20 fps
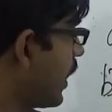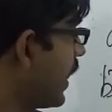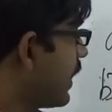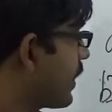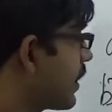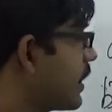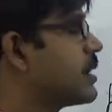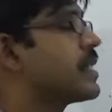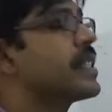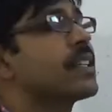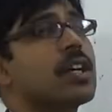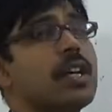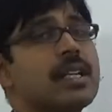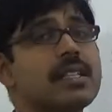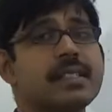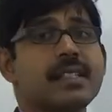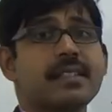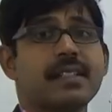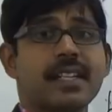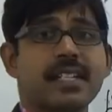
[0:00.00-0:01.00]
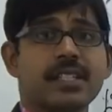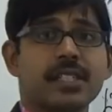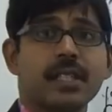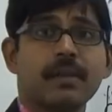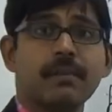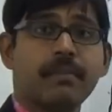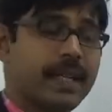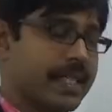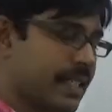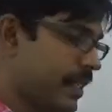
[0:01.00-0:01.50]
intrinsic
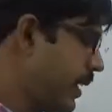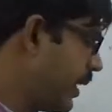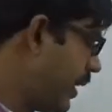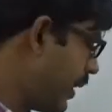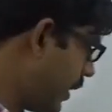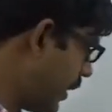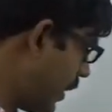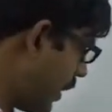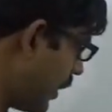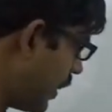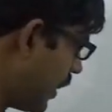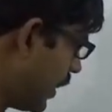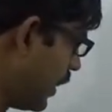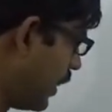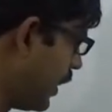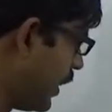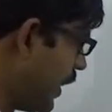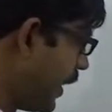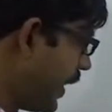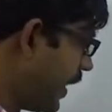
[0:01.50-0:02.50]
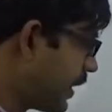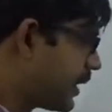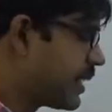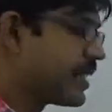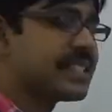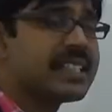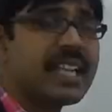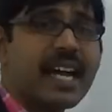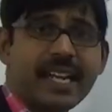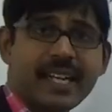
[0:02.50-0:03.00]
concentration, but here it
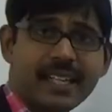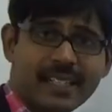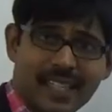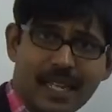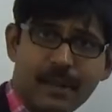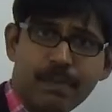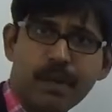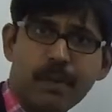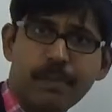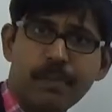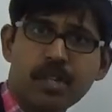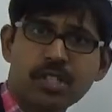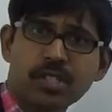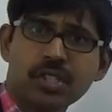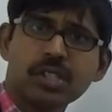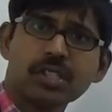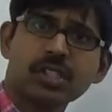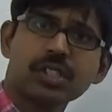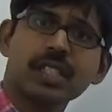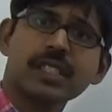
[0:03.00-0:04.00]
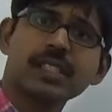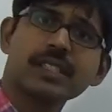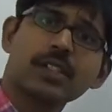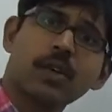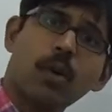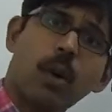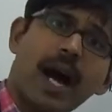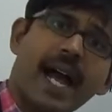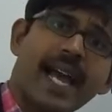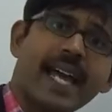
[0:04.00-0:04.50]
is directly proportional to the
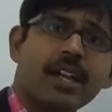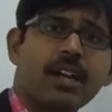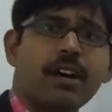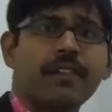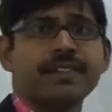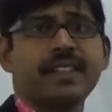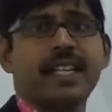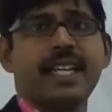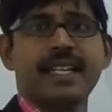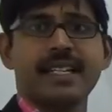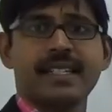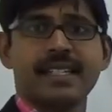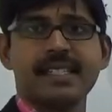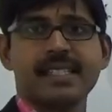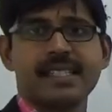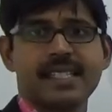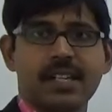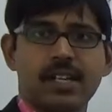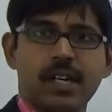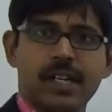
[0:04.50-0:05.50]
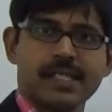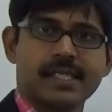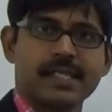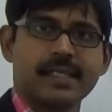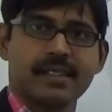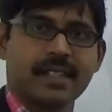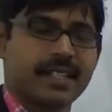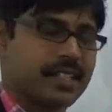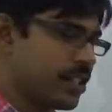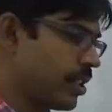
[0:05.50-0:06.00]
square of the intrinsic
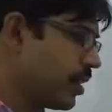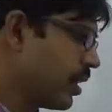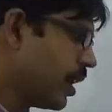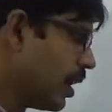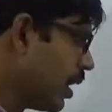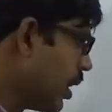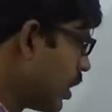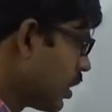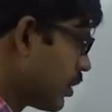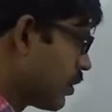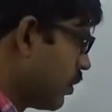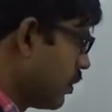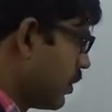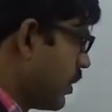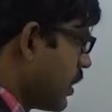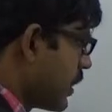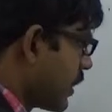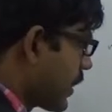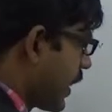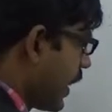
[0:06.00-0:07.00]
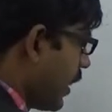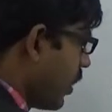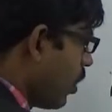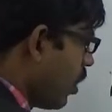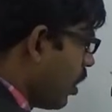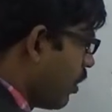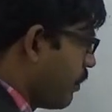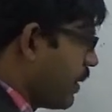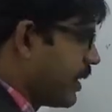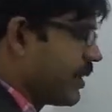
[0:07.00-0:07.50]
concentration. So this
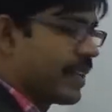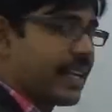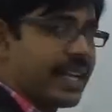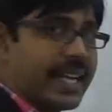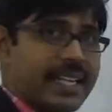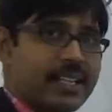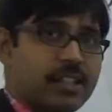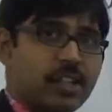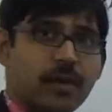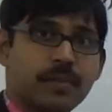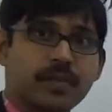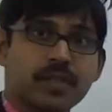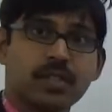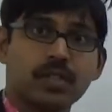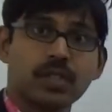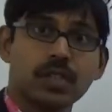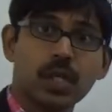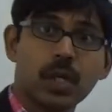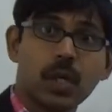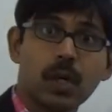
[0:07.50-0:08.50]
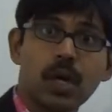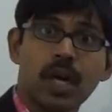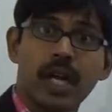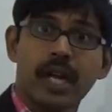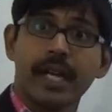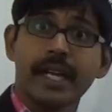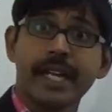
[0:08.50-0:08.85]
cannot be the right option, though